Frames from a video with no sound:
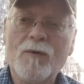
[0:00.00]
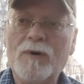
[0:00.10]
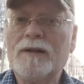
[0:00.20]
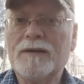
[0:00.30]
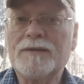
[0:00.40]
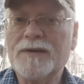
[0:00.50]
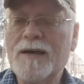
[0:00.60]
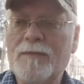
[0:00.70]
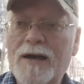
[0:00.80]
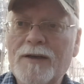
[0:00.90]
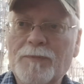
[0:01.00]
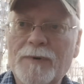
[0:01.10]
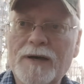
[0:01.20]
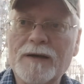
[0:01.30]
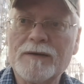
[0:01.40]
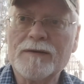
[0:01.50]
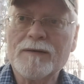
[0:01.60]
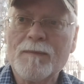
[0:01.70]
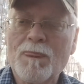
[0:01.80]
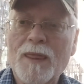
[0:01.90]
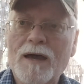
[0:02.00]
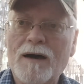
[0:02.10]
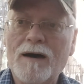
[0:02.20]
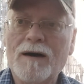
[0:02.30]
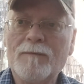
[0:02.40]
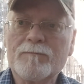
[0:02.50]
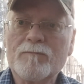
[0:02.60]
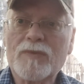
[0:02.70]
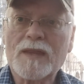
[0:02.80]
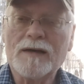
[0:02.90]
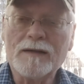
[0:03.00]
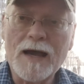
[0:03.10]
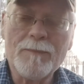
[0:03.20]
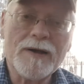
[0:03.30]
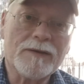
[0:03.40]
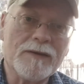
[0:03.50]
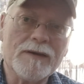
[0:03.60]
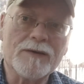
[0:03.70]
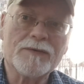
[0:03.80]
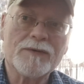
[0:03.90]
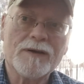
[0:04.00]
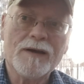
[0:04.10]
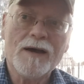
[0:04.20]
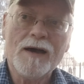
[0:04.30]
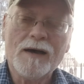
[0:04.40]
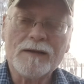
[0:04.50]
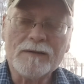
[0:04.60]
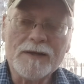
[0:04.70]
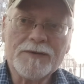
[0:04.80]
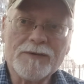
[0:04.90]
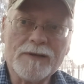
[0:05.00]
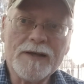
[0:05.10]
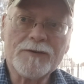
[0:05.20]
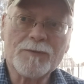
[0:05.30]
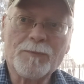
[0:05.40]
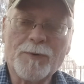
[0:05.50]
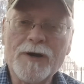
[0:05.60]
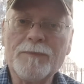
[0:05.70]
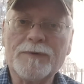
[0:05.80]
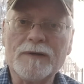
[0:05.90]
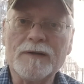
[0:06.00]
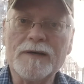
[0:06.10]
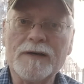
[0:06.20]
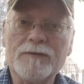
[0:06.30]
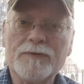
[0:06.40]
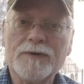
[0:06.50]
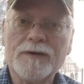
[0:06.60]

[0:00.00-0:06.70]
Well, in the same aspect, how about this? Let's prep to live,